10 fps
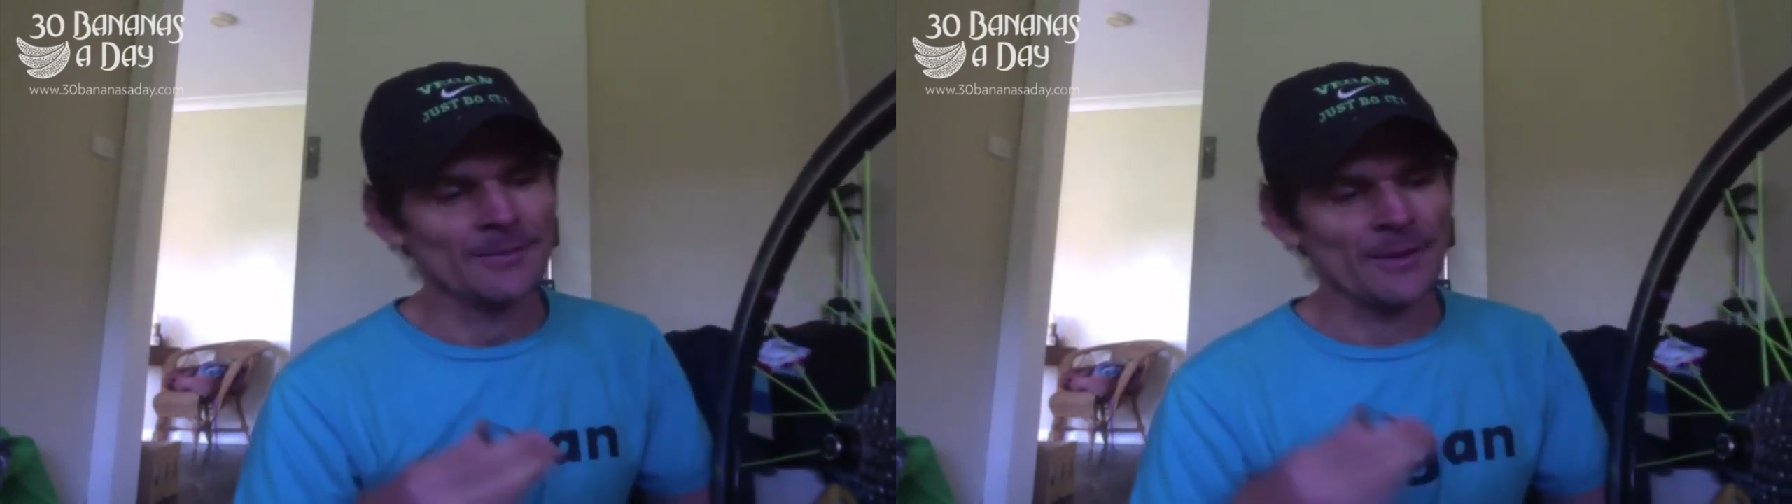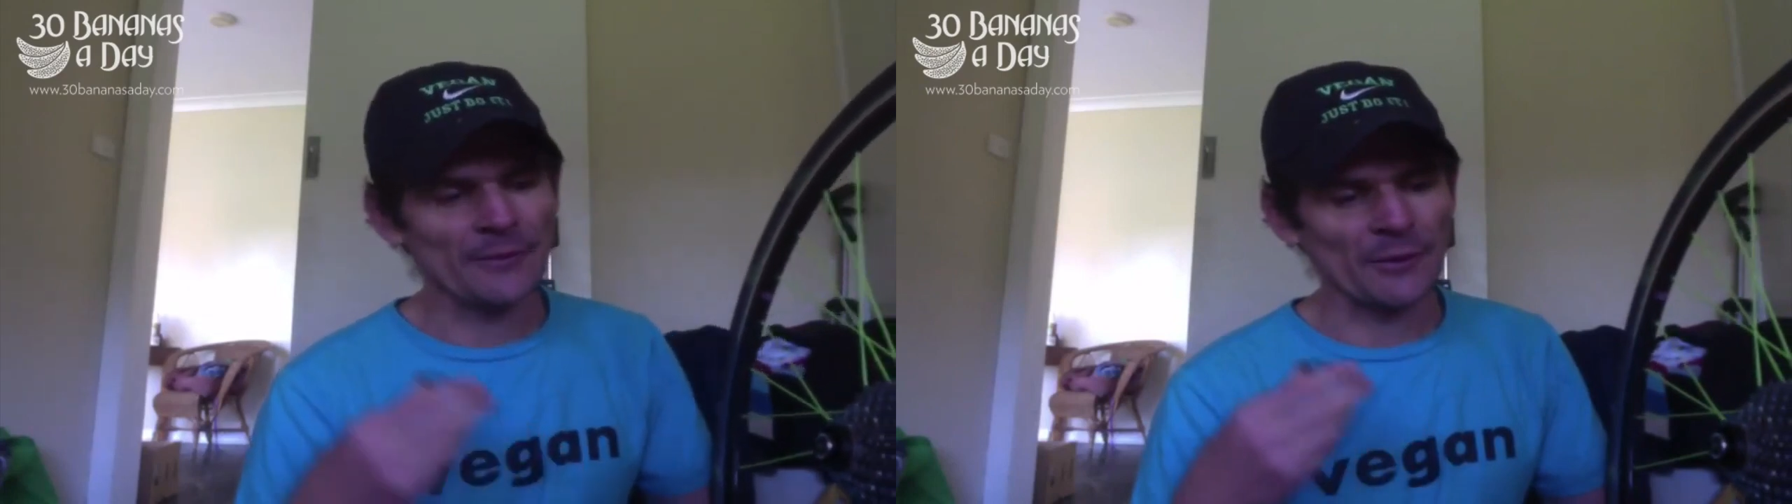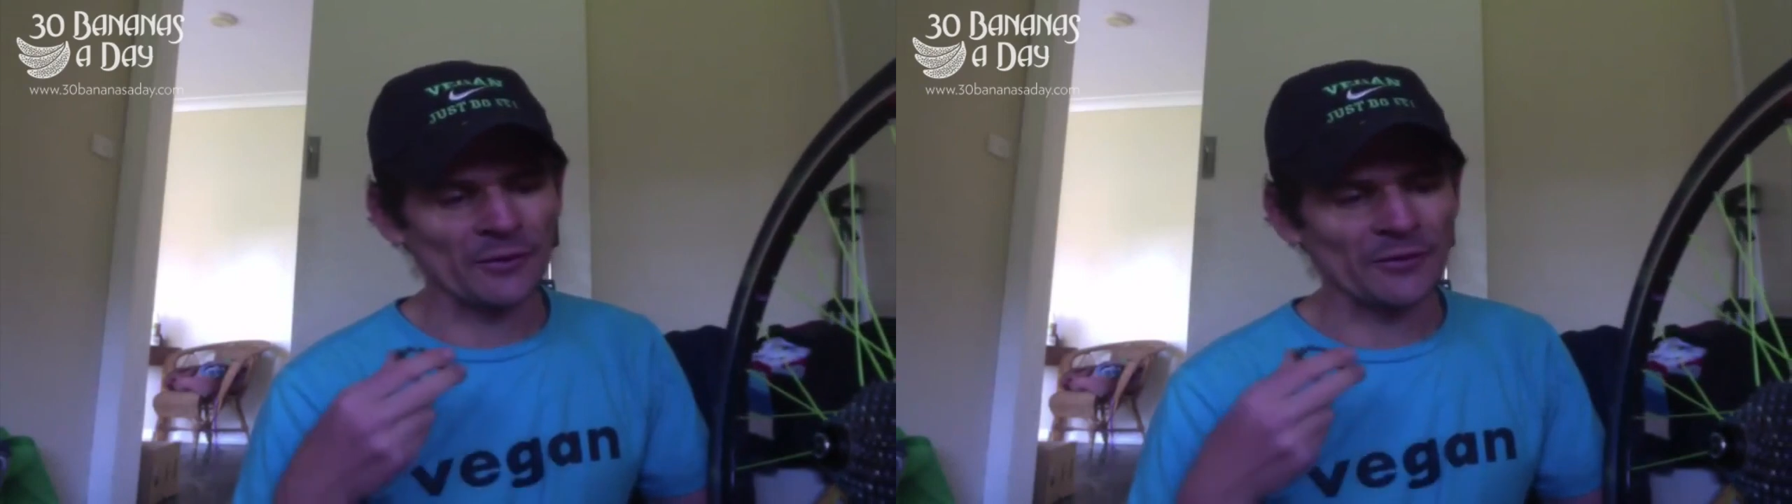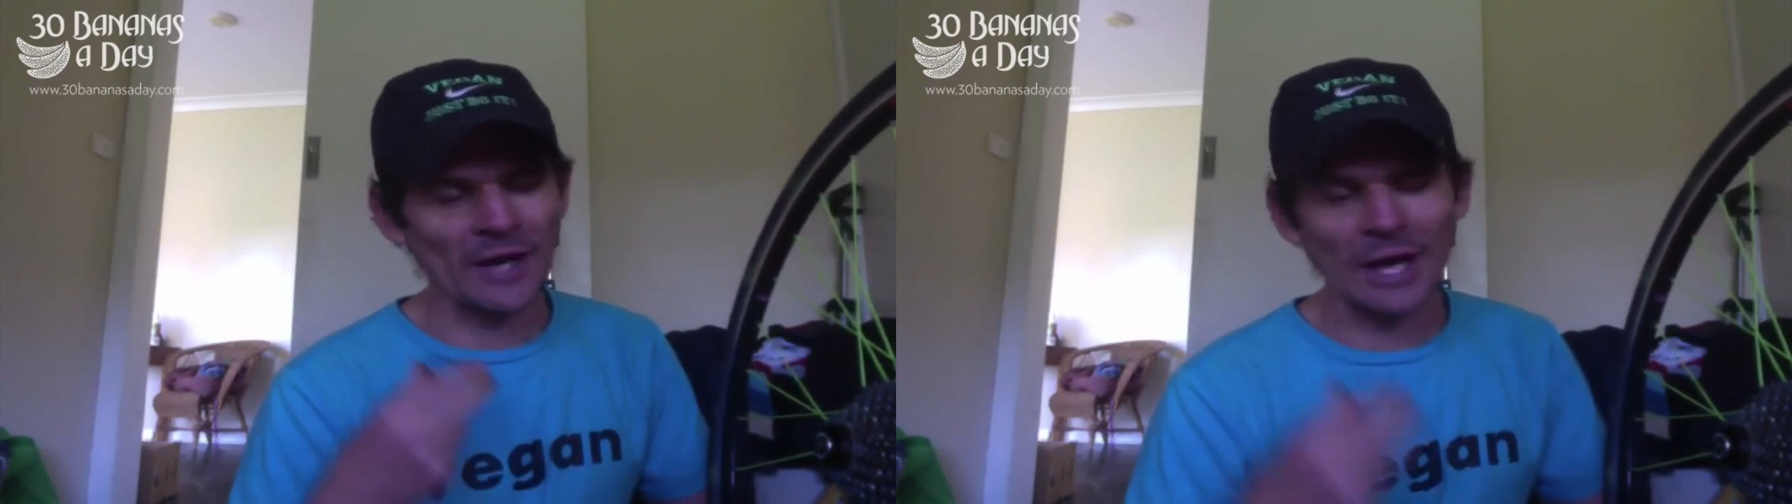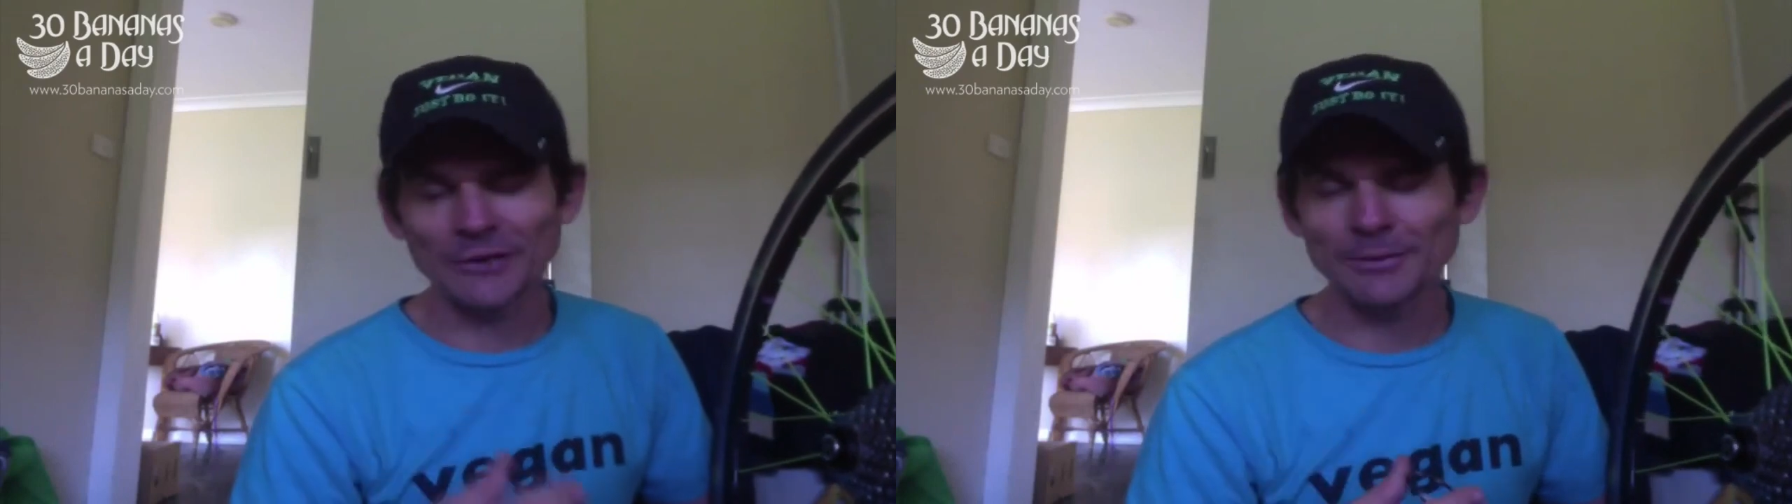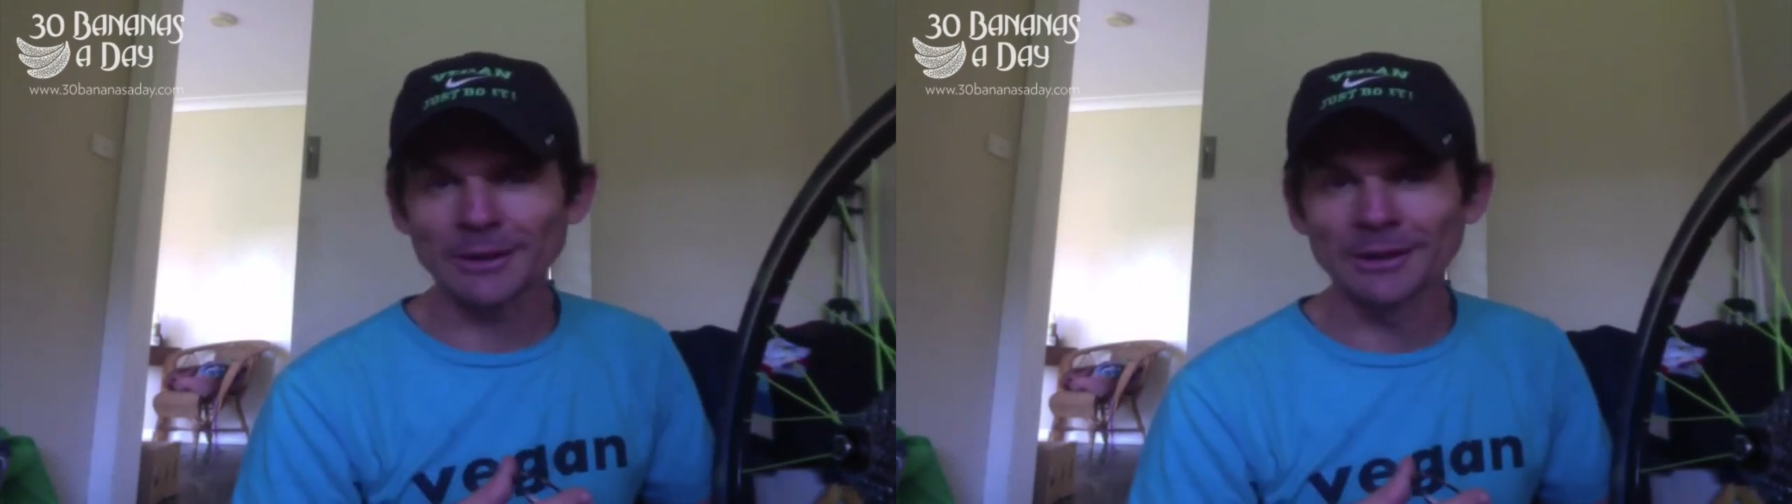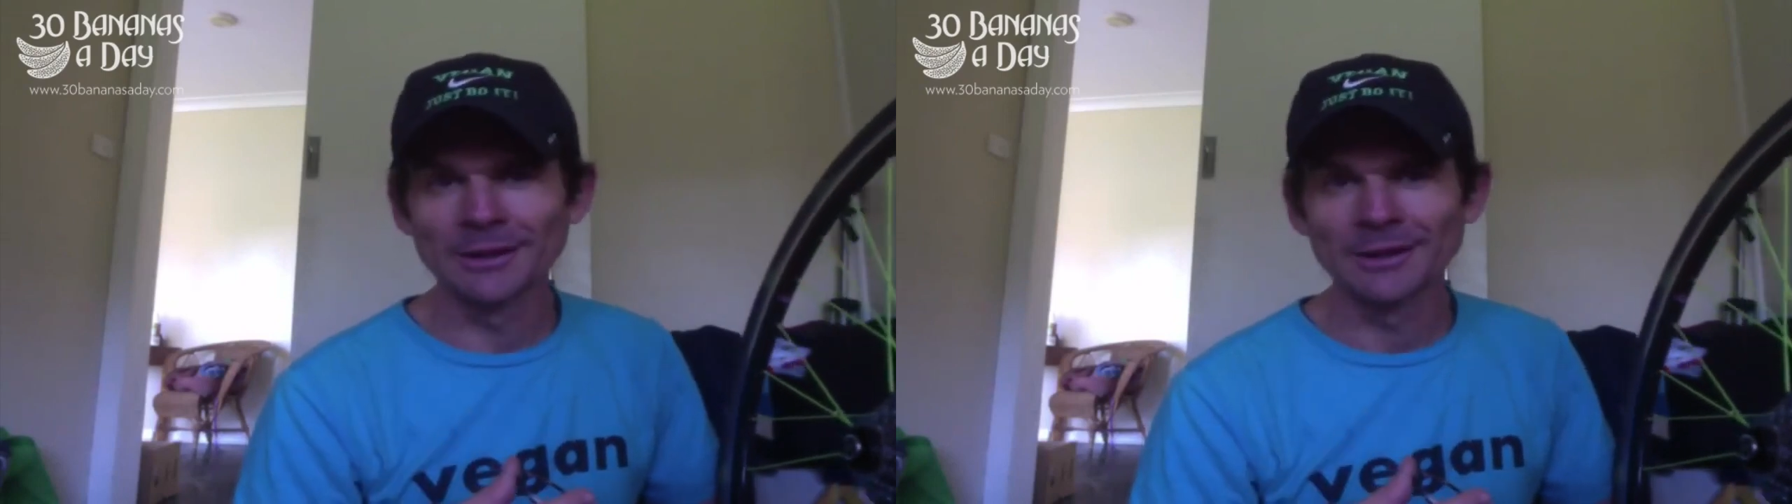if you want a fit husband,